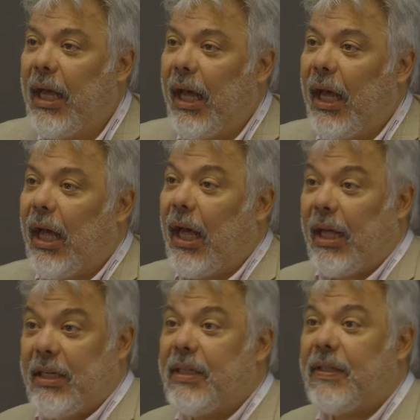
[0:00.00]

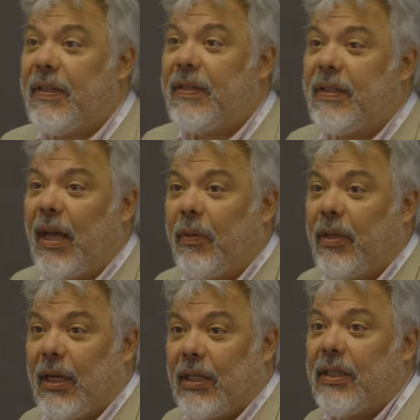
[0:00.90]
And this is
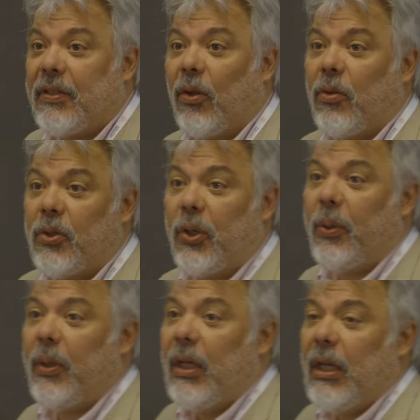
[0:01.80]
something that is
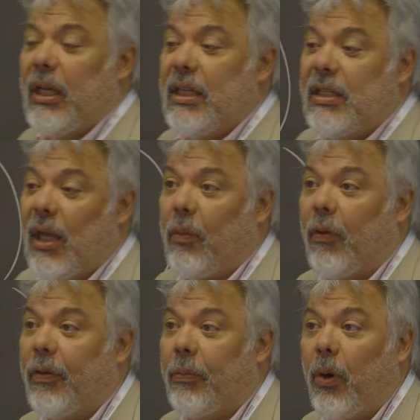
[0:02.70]
also in some
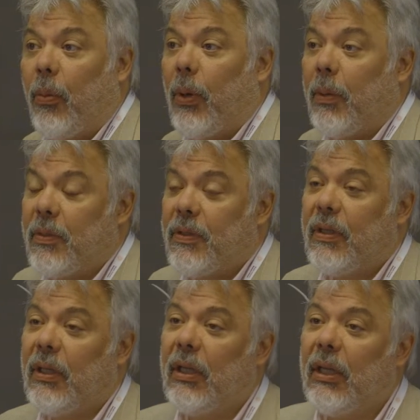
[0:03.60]
of the
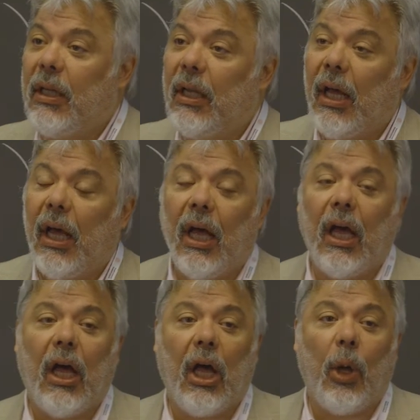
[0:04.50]
programs
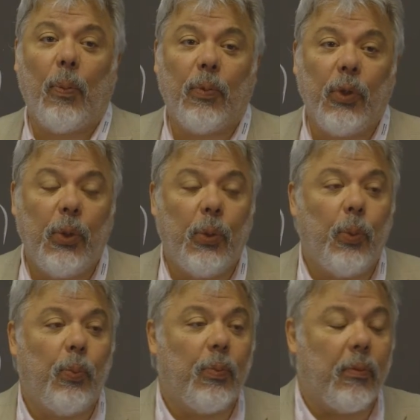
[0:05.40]

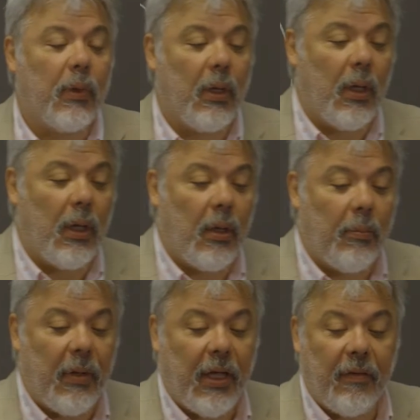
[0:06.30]
you
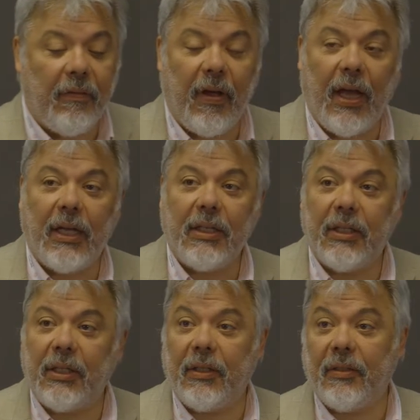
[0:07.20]
may find
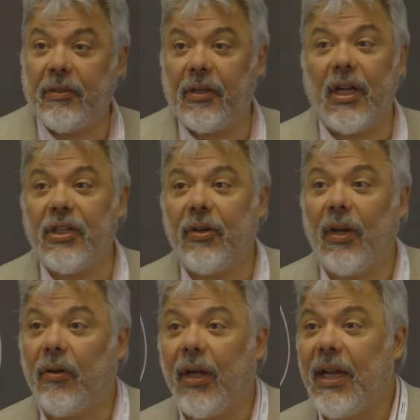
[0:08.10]
in
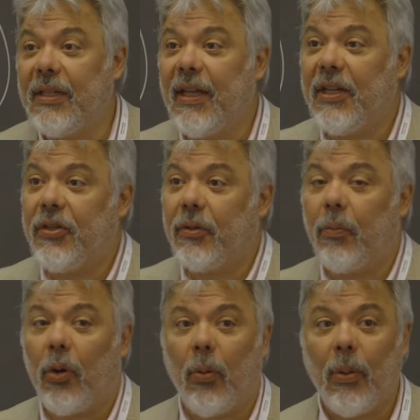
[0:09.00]
international organization,
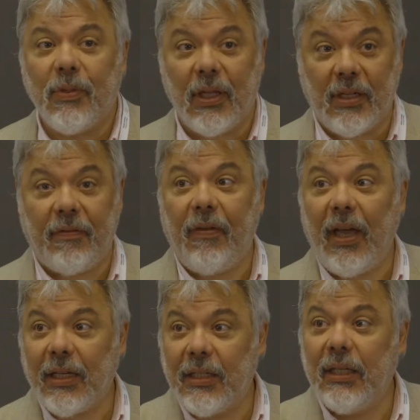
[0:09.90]
programs that
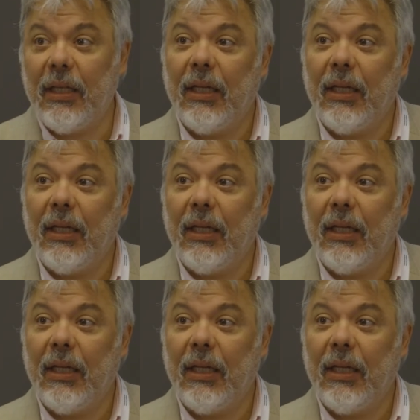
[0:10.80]
affect